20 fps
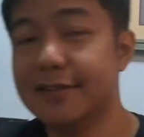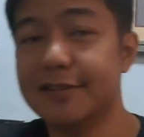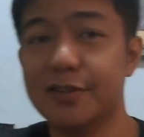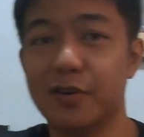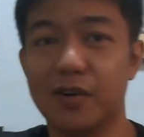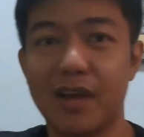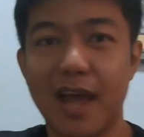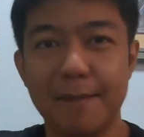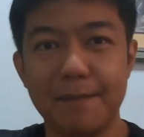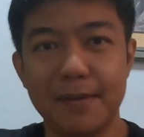
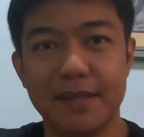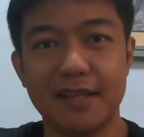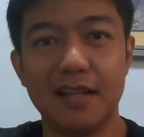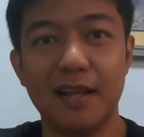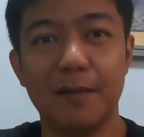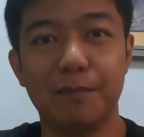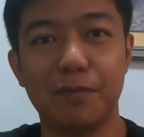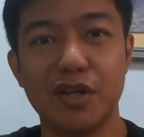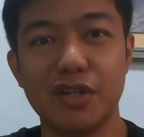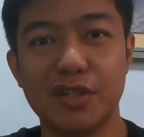So
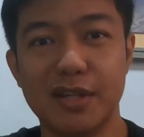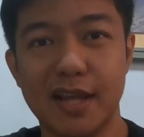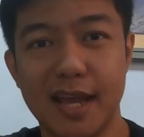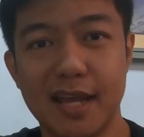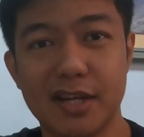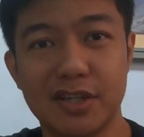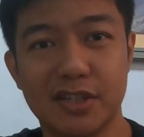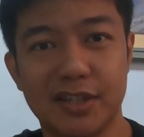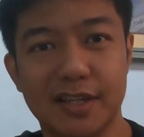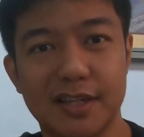capital
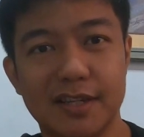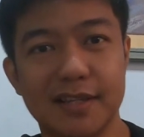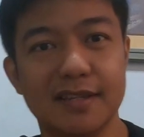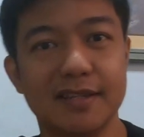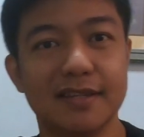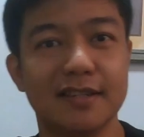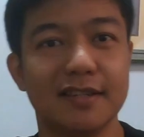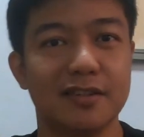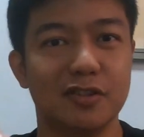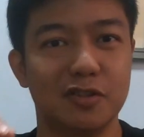appreciation,
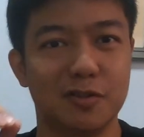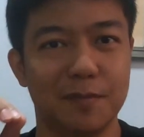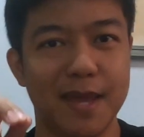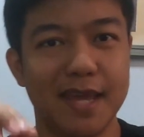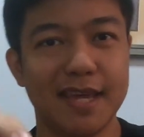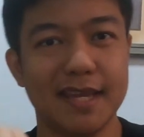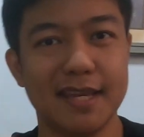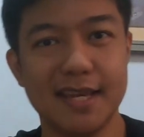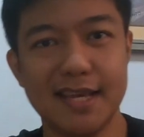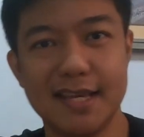to
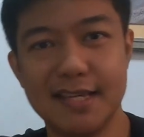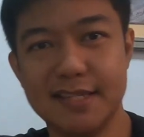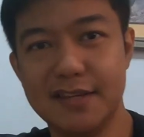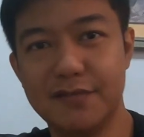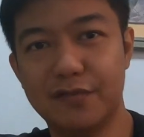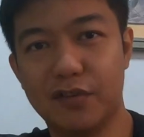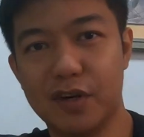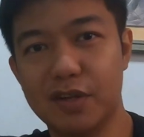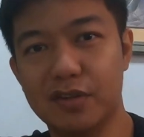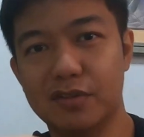make it
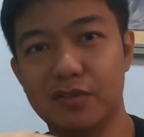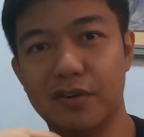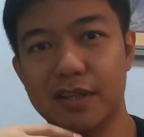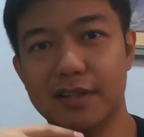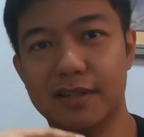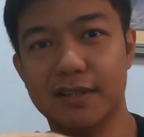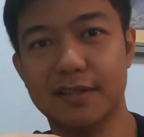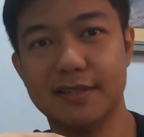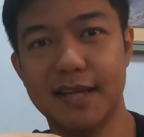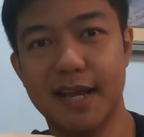easy for you to
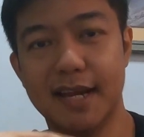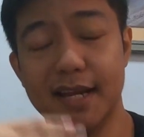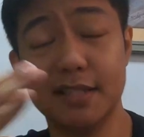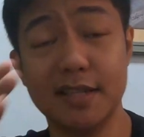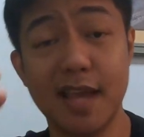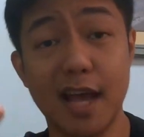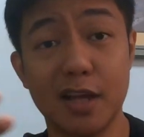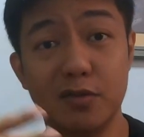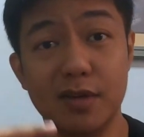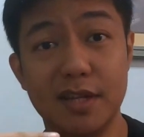understand,
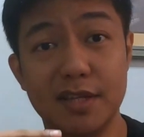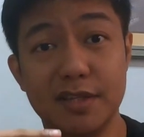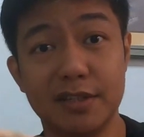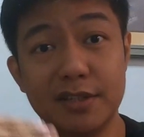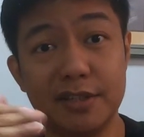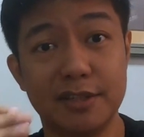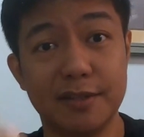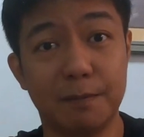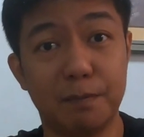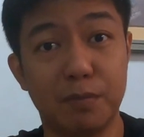it's actually
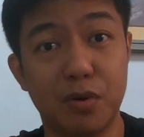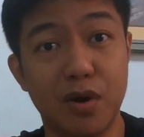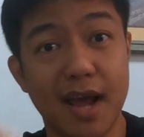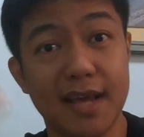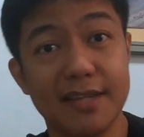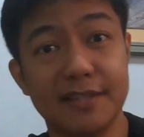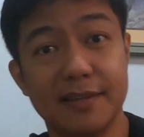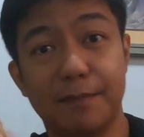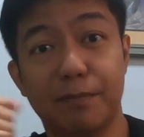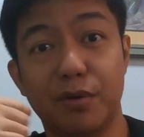just the
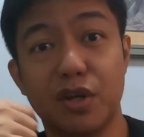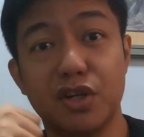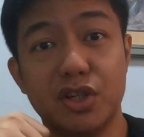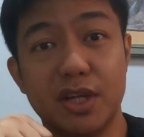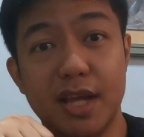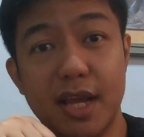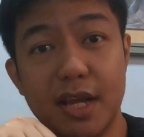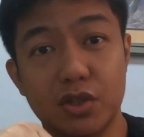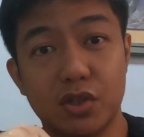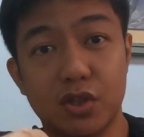price
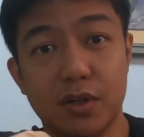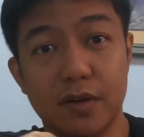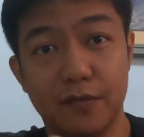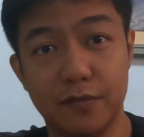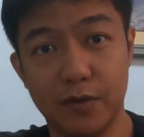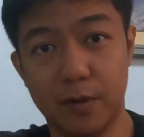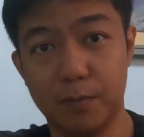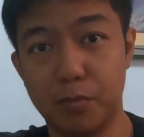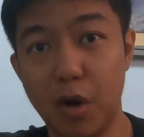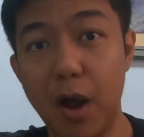appreciation
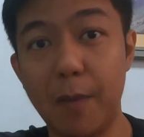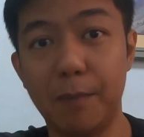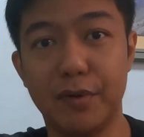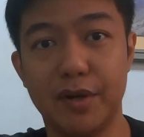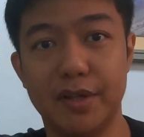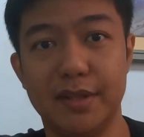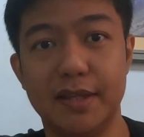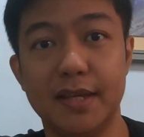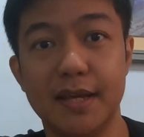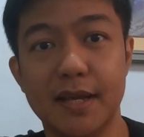of your
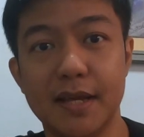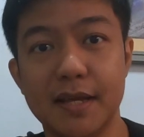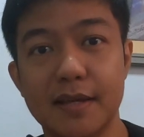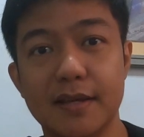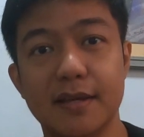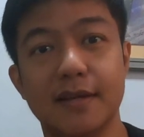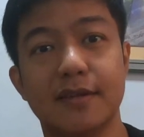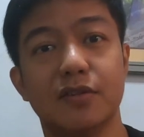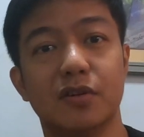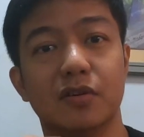property.
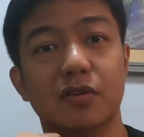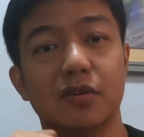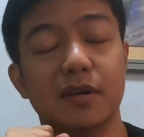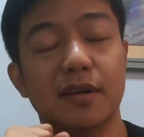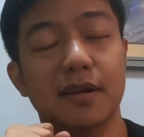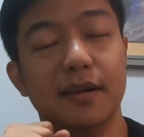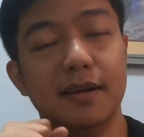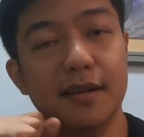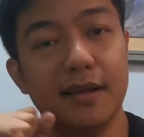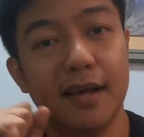So
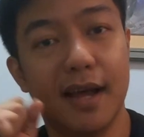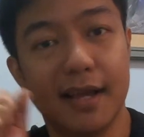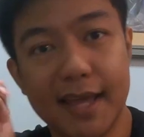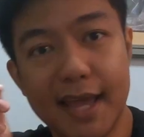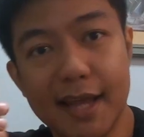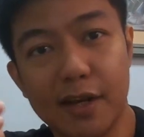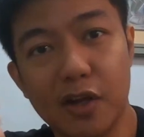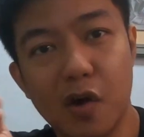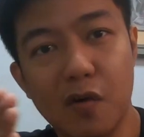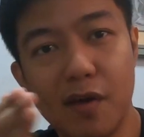
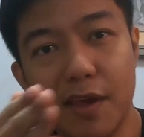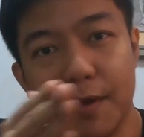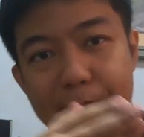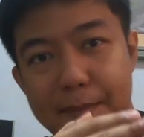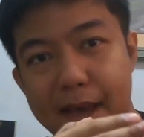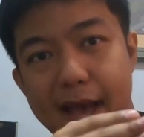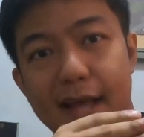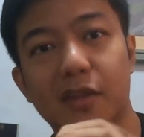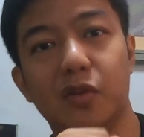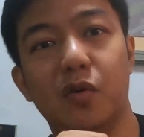again, going
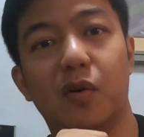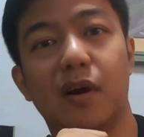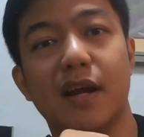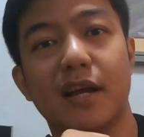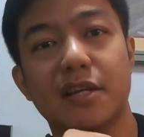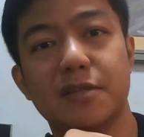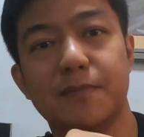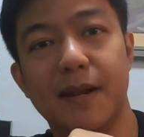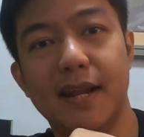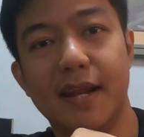back to our
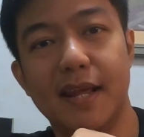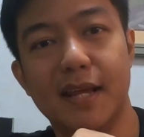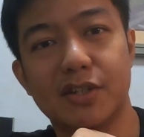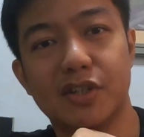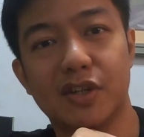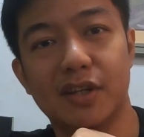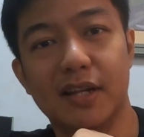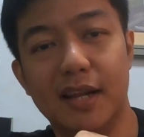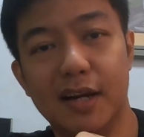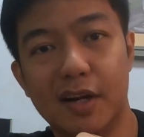
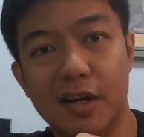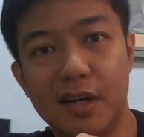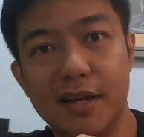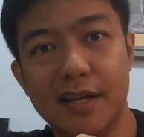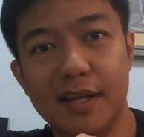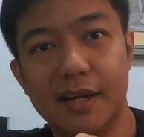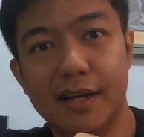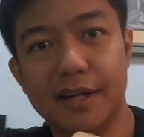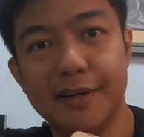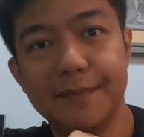explanation
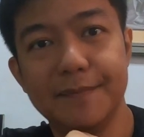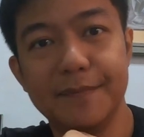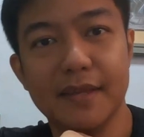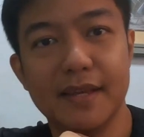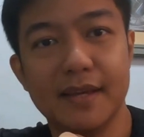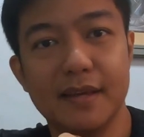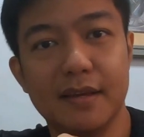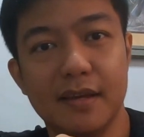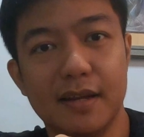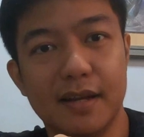earlier,
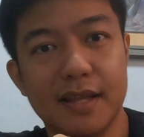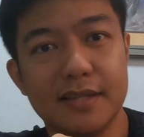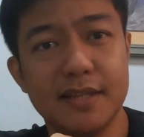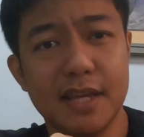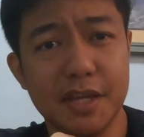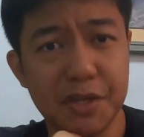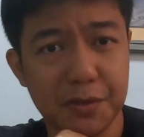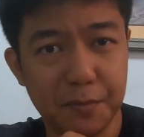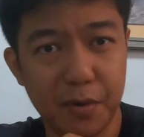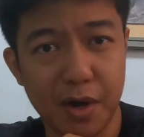let's
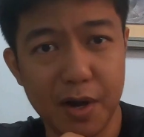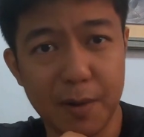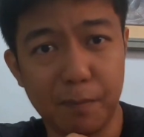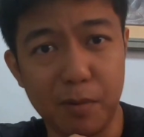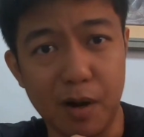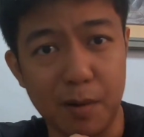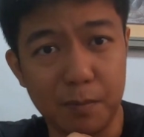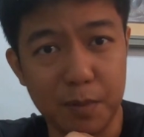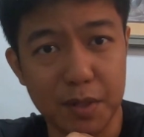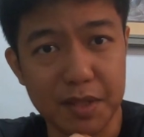say you bought a
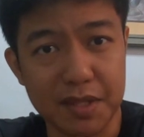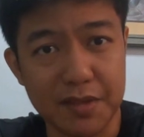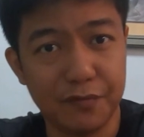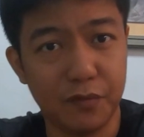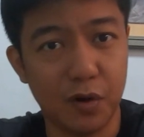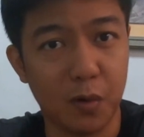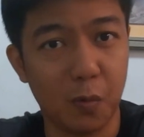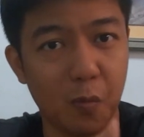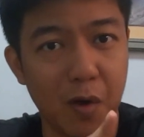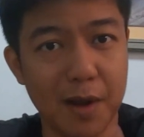property
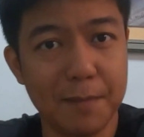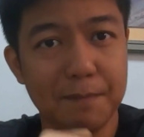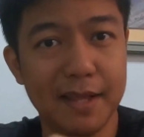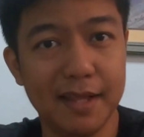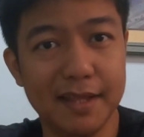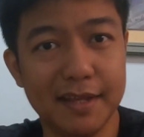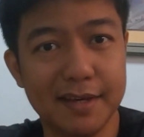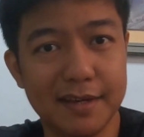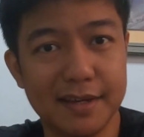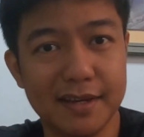for 1
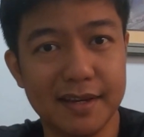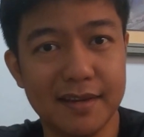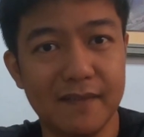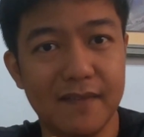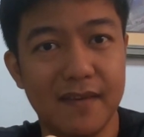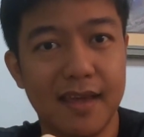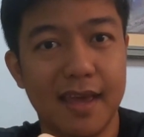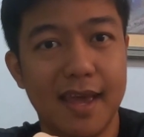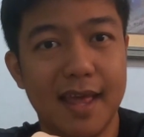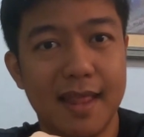million,
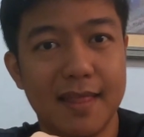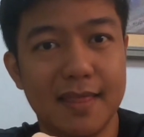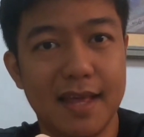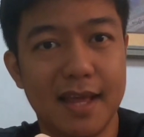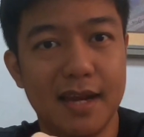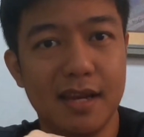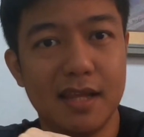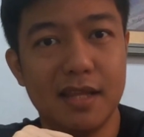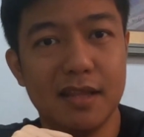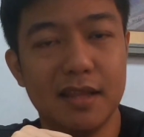and
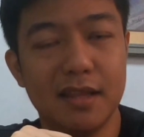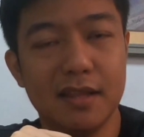then